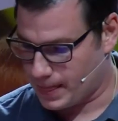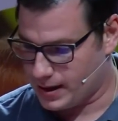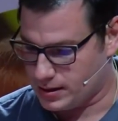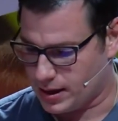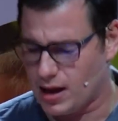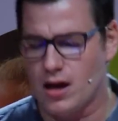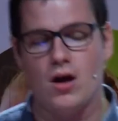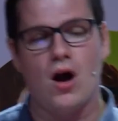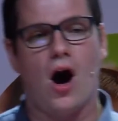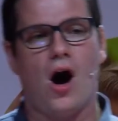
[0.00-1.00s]
It's like,
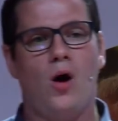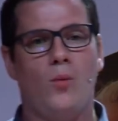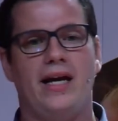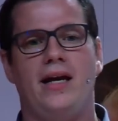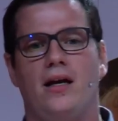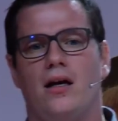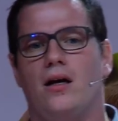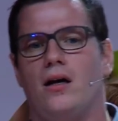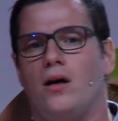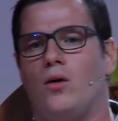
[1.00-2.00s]
are we,
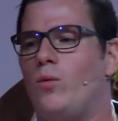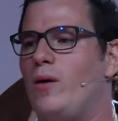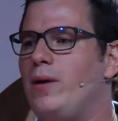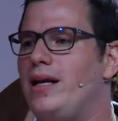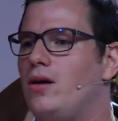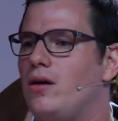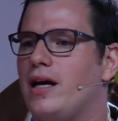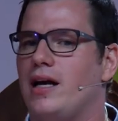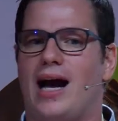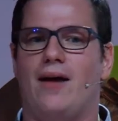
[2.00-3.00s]
when we're
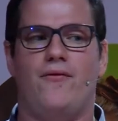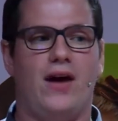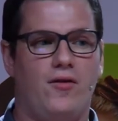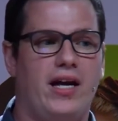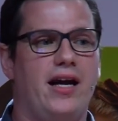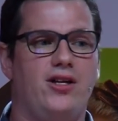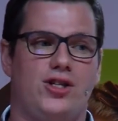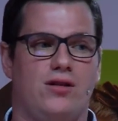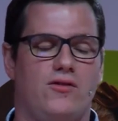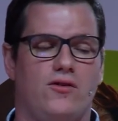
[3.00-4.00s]
looking at
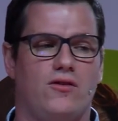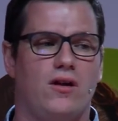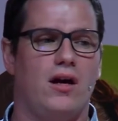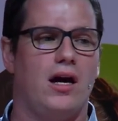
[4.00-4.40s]
variations